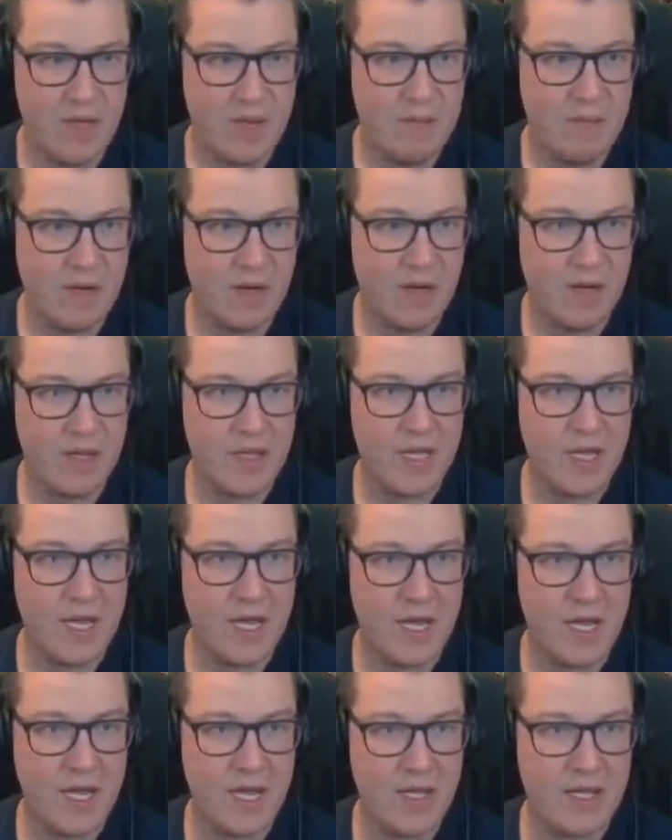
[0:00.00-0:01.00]
Part of
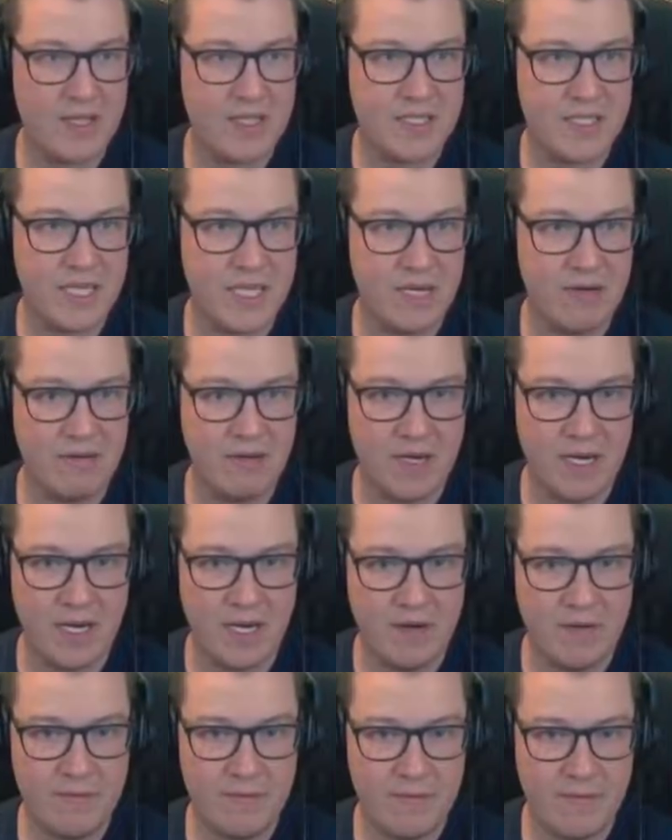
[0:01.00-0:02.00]
the scenery, you
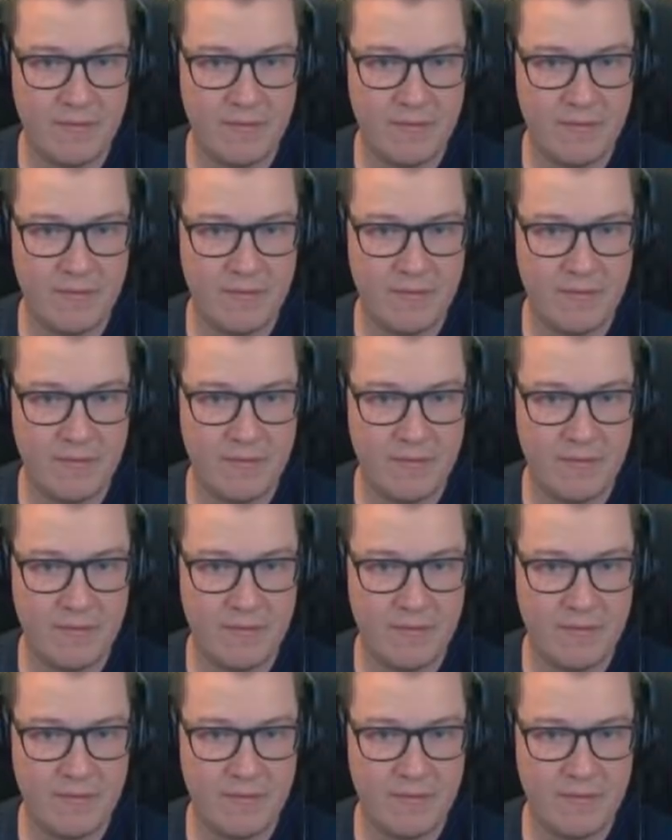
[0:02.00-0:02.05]
know.